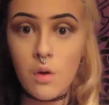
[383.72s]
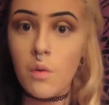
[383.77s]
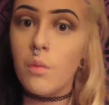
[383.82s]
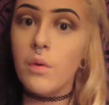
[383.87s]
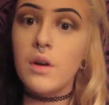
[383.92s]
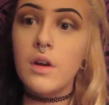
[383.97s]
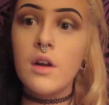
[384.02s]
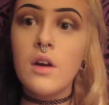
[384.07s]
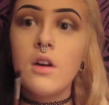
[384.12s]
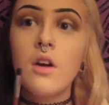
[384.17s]

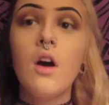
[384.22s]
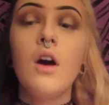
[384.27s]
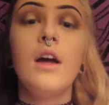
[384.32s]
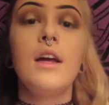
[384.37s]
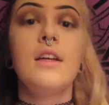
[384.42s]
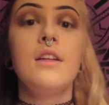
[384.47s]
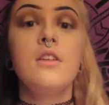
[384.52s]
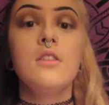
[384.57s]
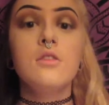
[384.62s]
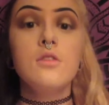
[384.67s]
We're
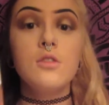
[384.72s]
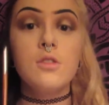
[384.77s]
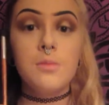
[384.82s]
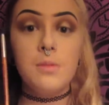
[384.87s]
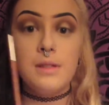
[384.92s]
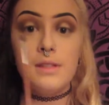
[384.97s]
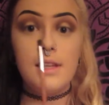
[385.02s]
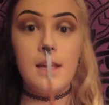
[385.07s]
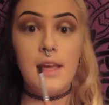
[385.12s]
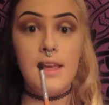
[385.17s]
going to
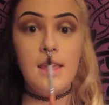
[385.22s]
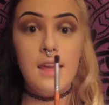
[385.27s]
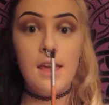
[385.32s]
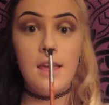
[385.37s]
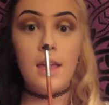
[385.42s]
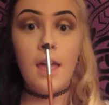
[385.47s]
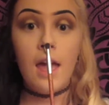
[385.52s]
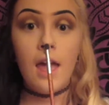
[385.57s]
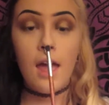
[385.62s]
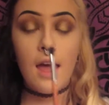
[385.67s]
be
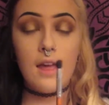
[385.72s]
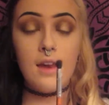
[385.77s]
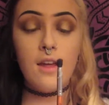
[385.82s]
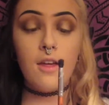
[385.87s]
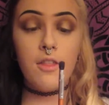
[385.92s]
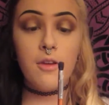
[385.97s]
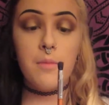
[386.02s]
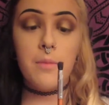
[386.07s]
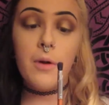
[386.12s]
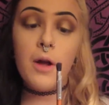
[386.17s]
taking
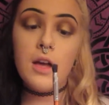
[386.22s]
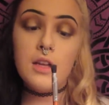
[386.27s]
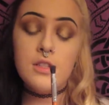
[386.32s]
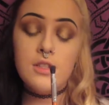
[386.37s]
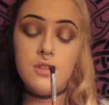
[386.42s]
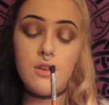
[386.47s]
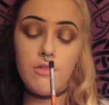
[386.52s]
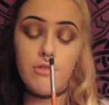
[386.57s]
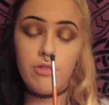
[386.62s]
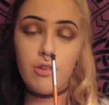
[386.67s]
another brush
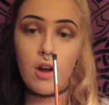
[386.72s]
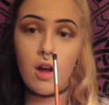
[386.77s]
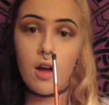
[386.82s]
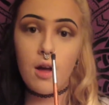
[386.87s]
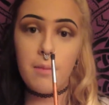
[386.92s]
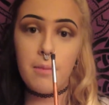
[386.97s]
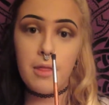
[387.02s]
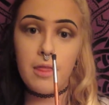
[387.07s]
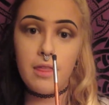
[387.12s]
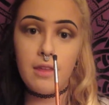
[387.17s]

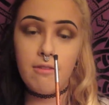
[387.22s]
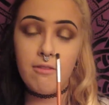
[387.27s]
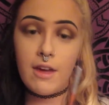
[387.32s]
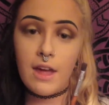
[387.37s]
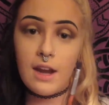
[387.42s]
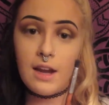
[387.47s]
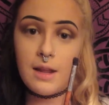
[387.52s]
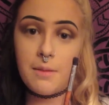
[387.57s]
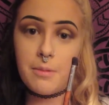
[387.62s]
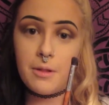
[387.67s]
from the
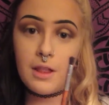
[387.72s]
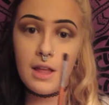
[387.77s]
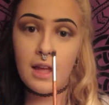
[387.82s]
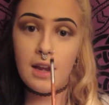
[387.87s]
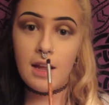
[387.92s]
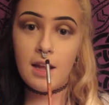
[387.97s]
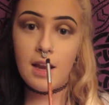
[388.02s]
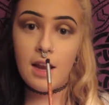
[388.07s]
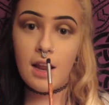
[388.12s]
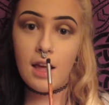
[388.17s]
Vanity
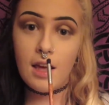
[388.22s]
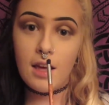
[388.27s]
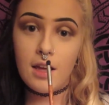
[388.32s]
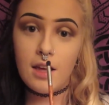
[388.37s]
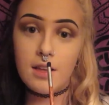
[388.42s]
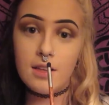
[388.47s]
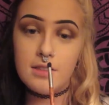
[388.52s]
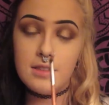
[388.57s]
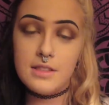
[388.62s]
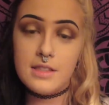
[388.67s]
Planet
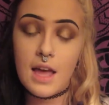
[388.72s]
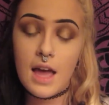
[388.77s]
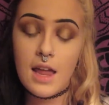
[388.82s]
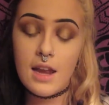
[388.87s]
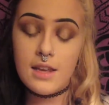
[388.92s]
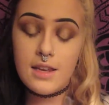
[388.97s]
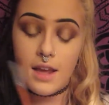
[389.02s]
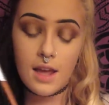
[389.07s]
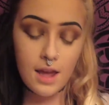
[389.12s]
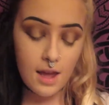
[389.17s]
set
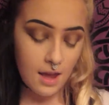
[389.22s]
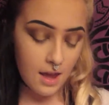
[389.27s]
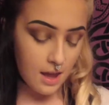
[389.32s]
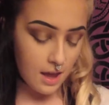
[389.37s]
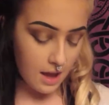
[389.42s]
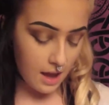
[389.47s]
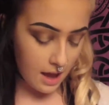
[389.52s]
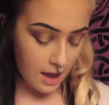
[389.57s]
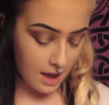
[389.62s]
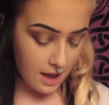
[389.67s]

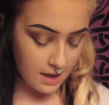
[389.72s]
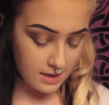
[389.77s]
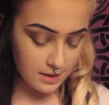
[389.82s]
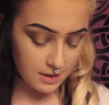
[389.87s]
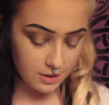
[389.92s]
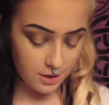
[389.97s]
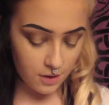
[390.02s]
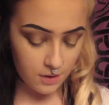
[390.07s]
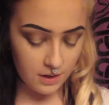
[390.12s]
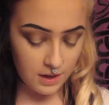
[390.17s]

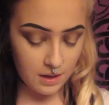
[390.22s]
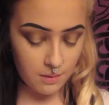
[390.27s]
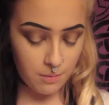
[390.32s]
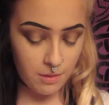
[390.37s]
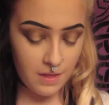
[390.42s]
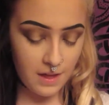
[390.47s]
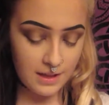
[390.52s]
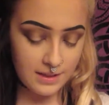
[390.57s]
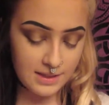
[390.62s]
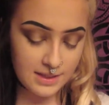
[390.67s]
and going in with
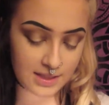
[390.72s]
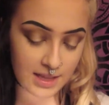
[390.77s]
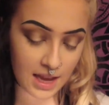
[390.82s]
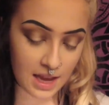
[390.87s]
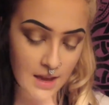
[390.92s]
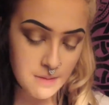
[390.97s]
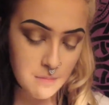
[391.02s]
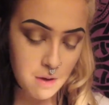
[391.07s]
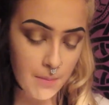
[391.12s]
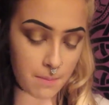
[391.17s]
that
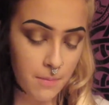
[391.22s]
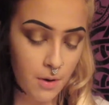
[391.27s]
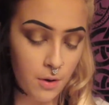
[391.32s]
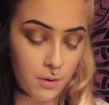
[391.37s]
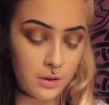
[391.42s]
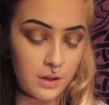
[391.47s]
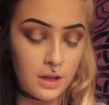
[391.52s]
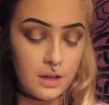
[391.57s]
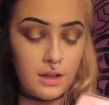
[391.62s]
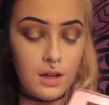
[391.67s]
same
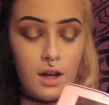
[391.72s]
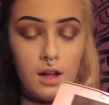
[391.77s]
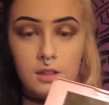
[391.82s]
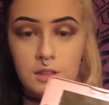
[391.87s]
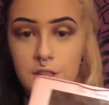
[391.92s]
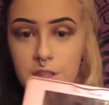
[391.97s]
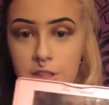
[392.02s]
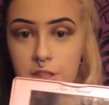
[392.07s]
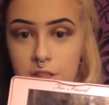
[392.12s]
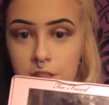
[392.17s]
Mocha
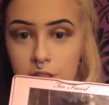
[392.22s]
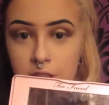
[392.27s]
color